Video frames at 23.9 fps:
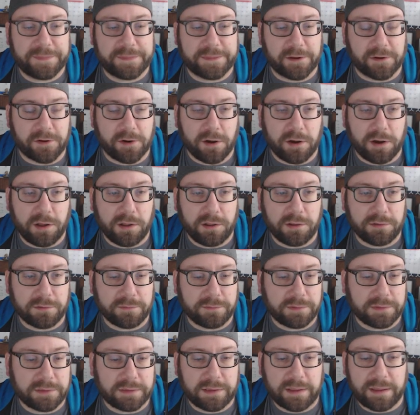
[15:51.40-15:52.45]
They're
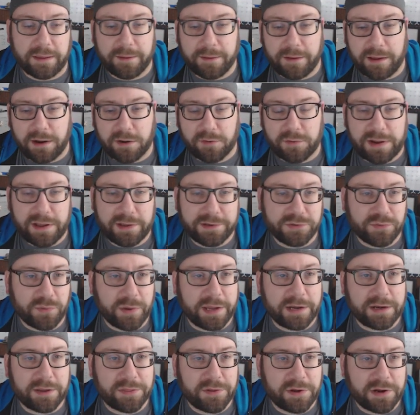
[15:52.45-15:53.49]
all around
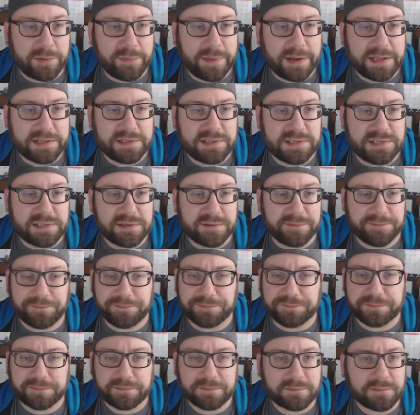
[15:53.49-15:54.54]
20 to 30 minutes.
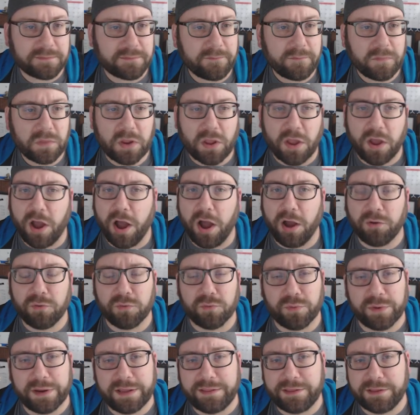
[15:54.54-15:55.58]
All
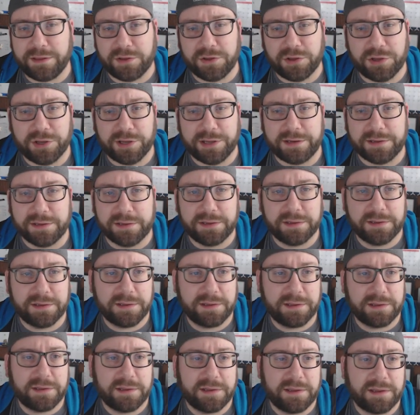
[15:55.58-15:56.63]
really good
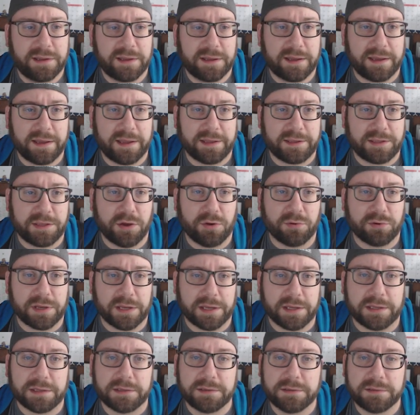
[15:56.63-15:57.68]

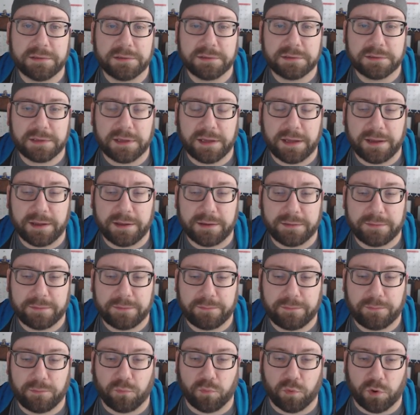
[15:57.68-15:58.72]
yoga
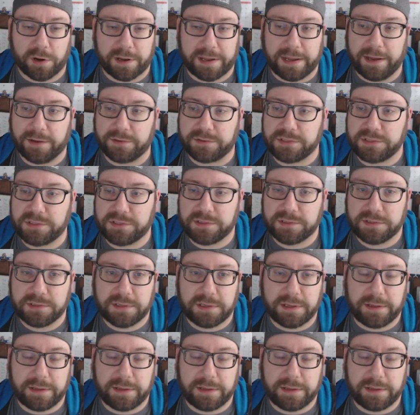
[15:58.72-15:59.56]
workouts.